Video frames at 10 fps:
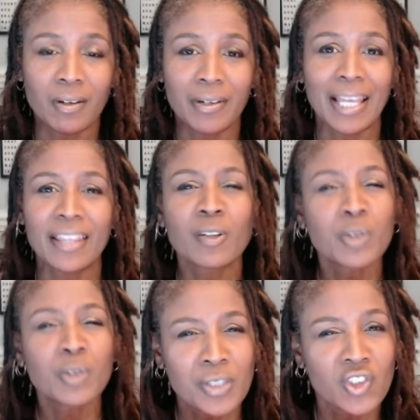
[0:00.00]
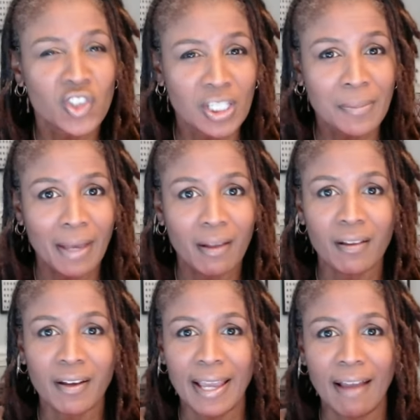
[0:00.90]
Okay. They'll use a Gmail
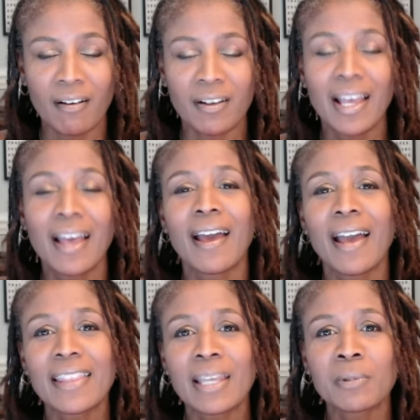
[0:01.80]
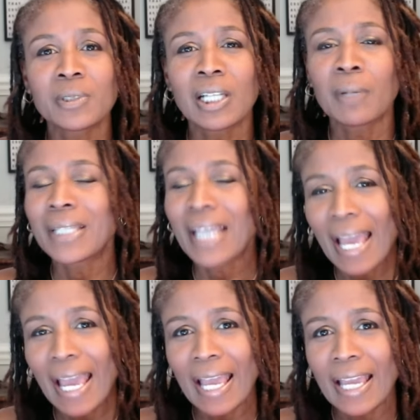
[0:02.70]
account and they will tell me,
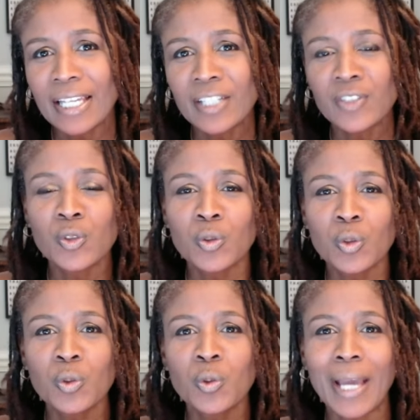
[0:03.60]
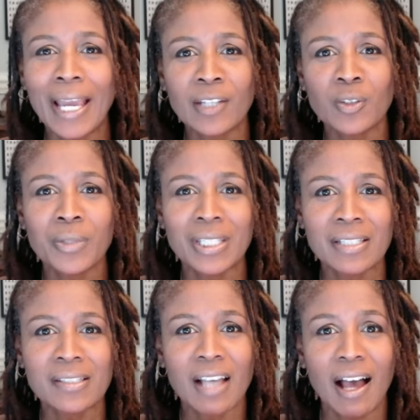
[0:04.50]
hey, do you handle
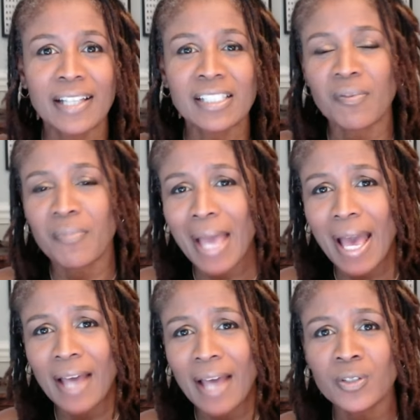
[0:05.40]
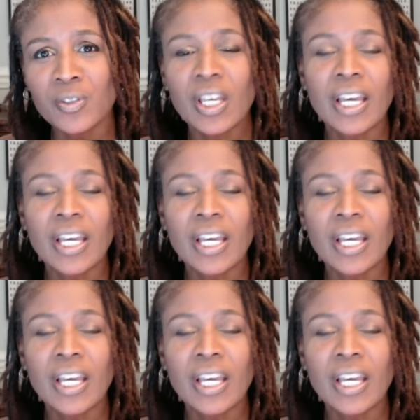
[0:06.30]
these kinds of matters?